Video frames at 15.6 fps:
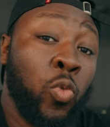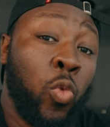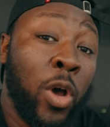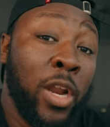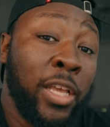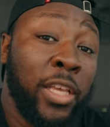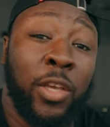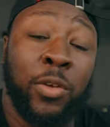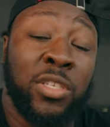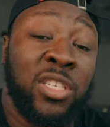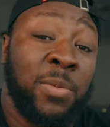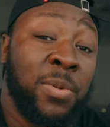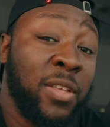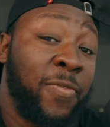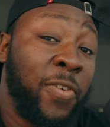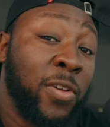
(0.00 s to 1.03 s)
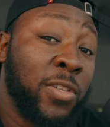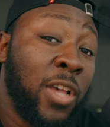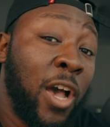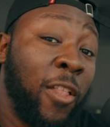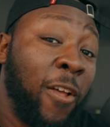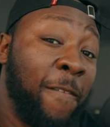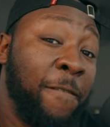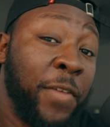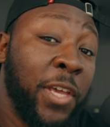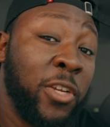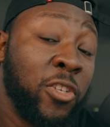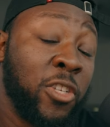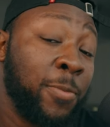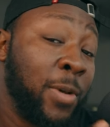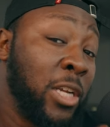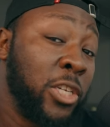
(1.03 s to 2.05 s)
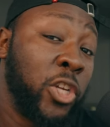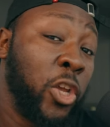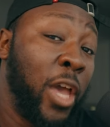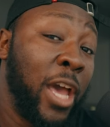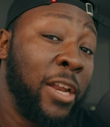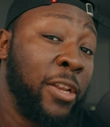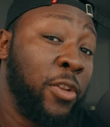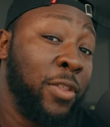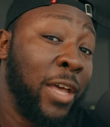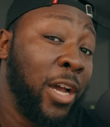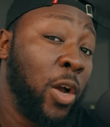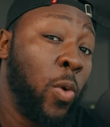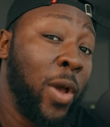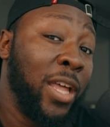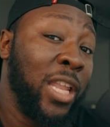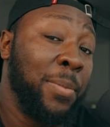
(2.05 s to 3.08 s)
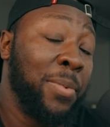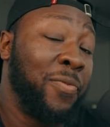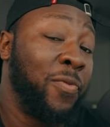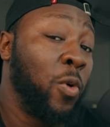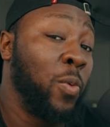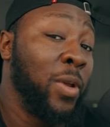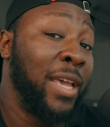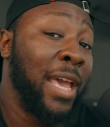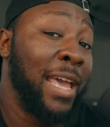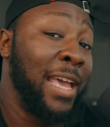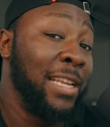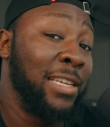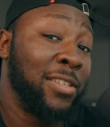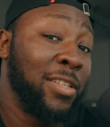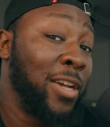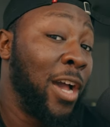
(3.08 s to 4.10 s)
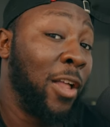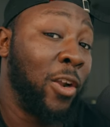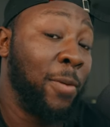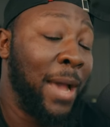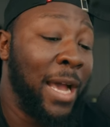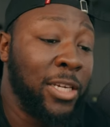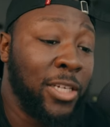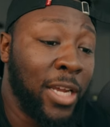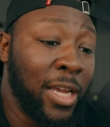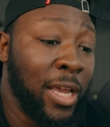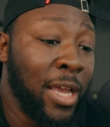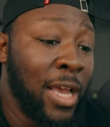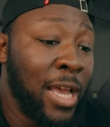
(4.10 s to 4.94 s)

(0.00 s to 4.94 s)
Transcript: want to use some of the false color features, I'm going to show you how to do that quickly before we get into the color matching.